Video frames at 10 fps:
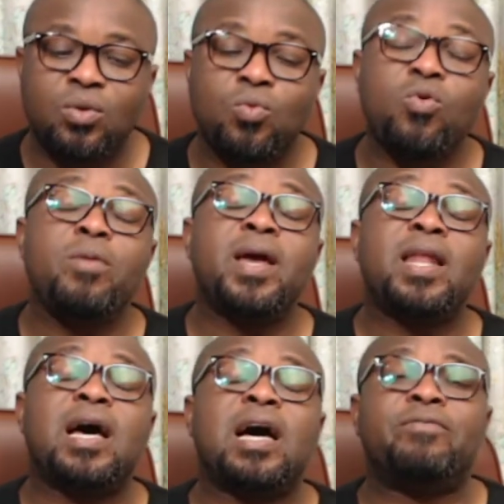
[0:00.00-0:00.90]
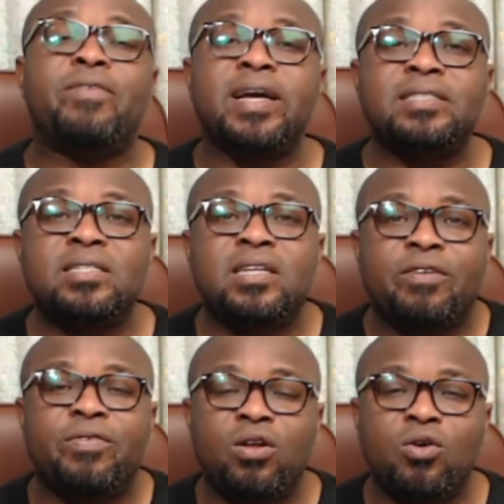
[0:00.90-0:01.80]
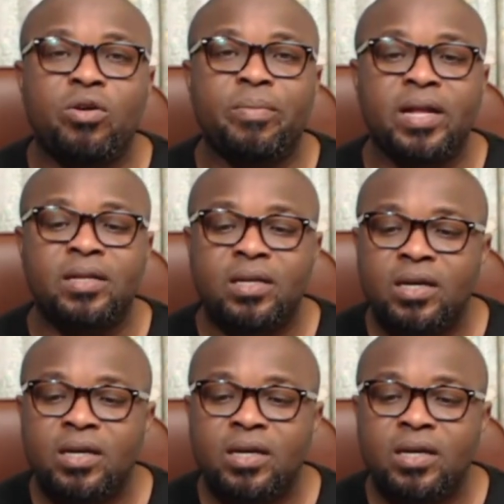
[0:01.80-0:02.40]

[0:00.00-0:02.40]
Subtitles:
Women are advising their fellow women,